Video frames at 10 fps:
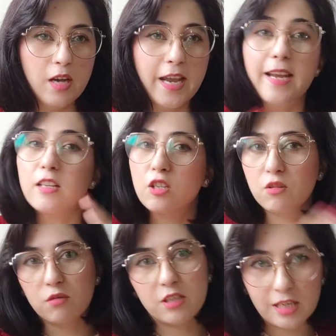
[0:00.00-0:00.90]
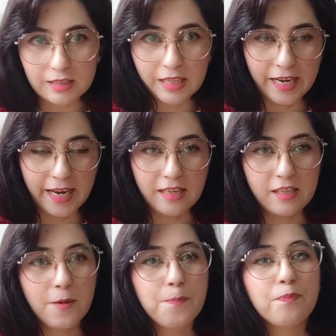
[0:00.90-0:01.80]
and till the
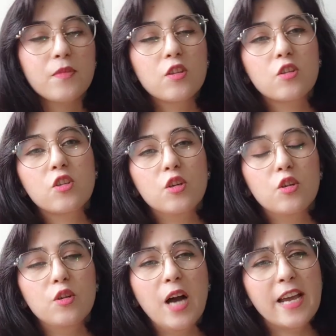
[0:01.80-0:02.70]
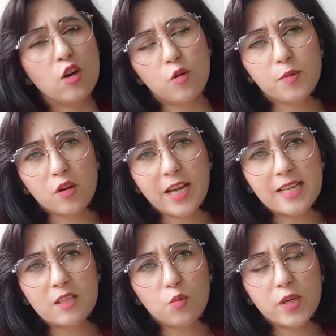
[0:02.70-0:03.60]
end. So I hope you
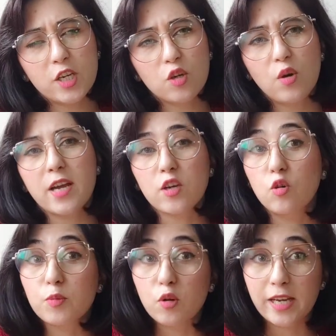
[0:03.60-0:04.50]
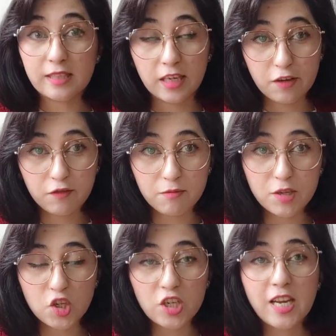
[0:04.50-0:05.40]
liked the video, I hope you liked the information,